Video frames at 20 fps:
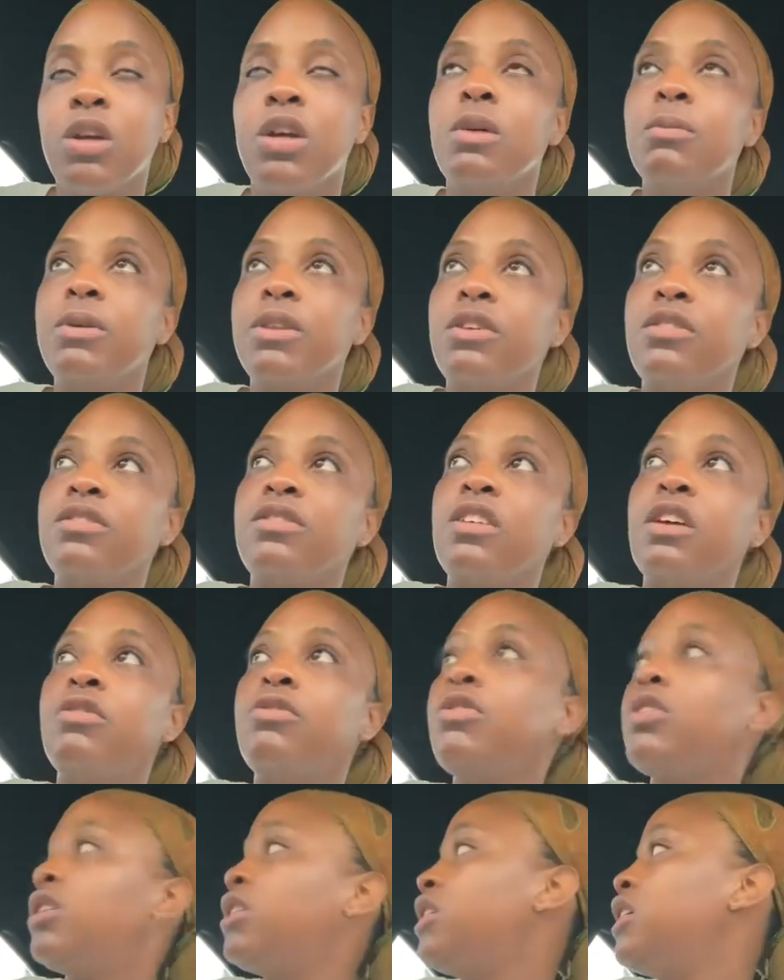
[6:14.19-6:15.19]
But there's
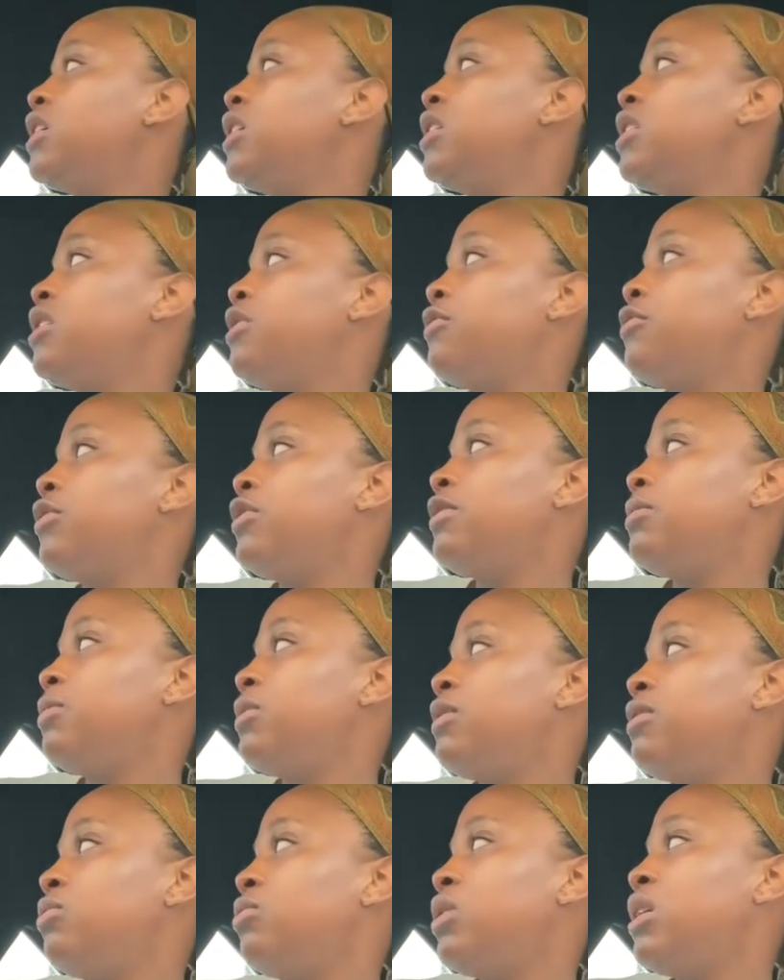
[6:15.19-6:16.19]
definitely a difference
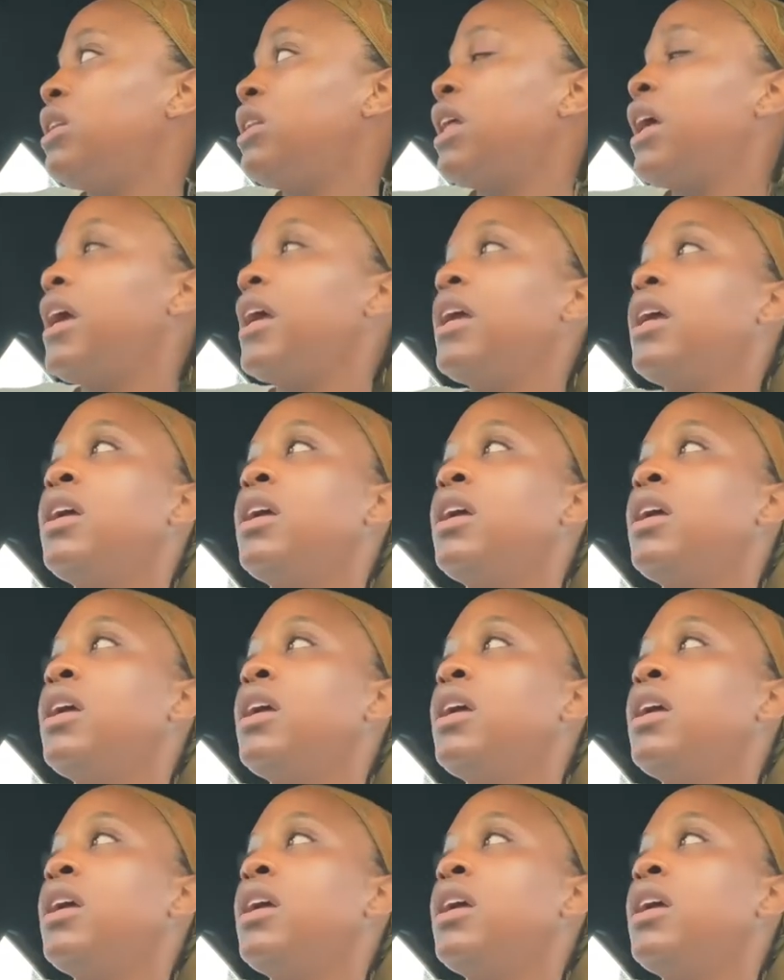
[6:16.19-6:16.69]
between like